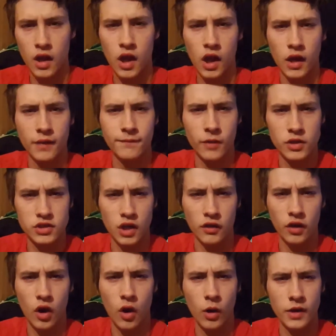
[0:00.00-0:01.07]
Alright, first on
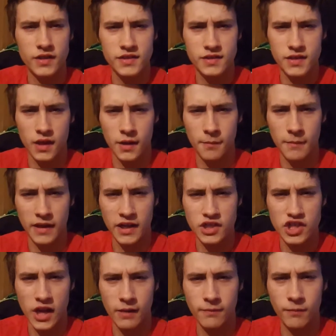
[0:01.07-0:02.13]
the card is uh, Mickie
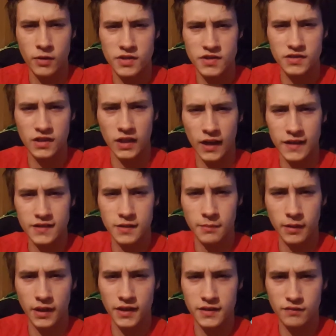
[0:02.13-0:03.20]
James versus Alexa
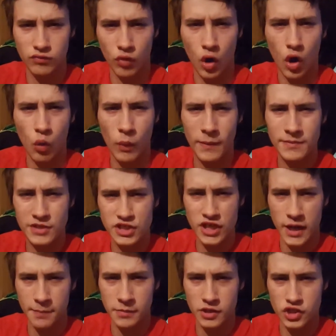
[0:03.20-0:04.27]
Bliss, Raw Women's
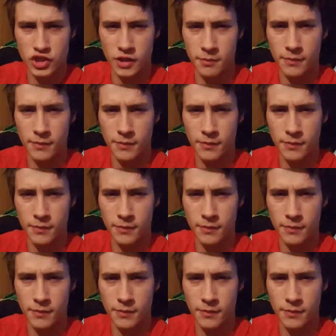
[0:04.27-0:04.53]
Championship.